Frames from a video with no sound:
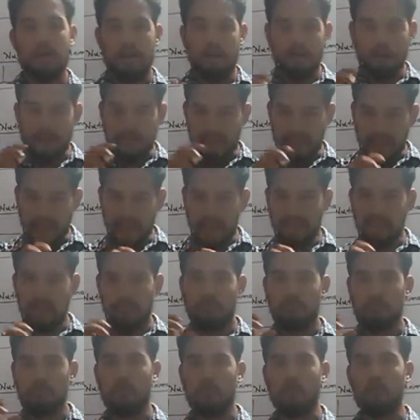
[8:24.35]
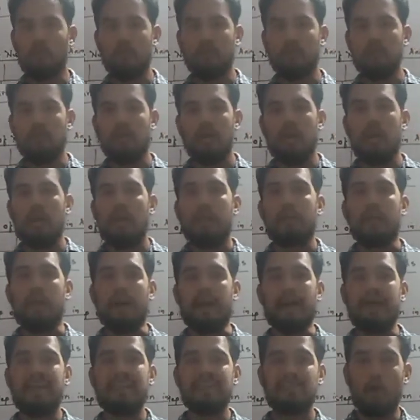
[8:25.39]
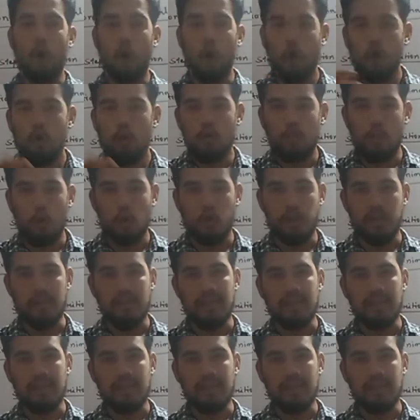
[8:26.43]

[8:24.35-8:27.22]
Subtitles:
take the food by his whole body.